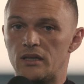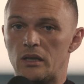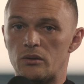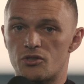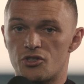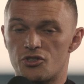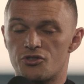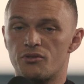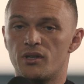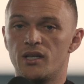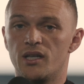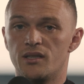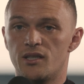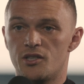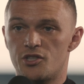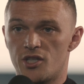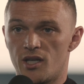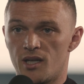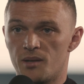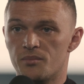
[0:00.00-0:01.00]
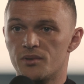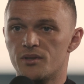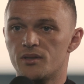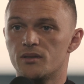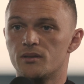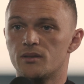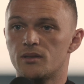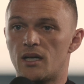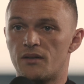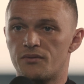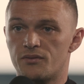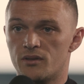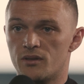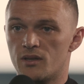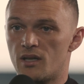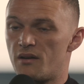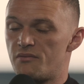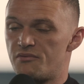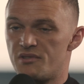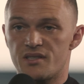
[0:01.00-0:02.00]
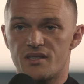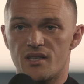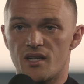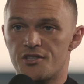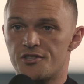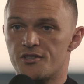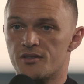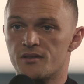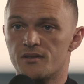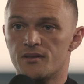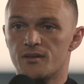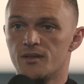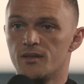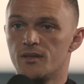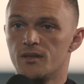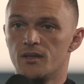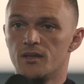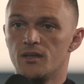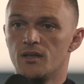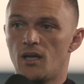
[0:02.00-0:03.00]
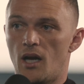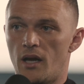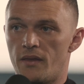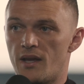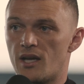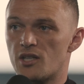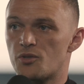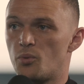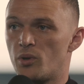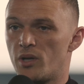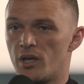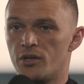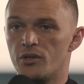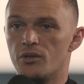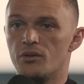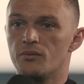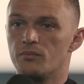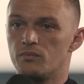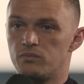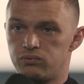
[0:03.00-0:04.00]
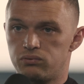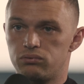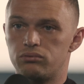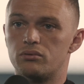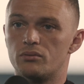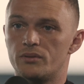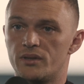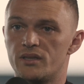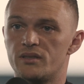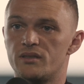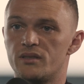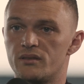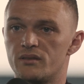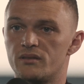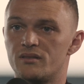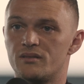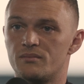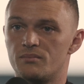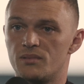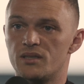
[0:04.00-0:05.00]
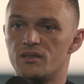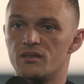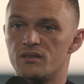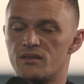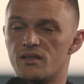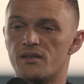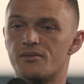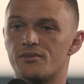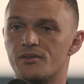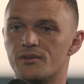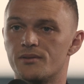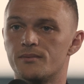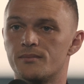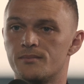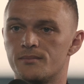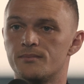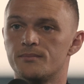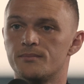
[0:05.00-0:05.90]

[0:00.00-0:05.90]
I was straight in the chamber after every session, and that's when I knew, this is different.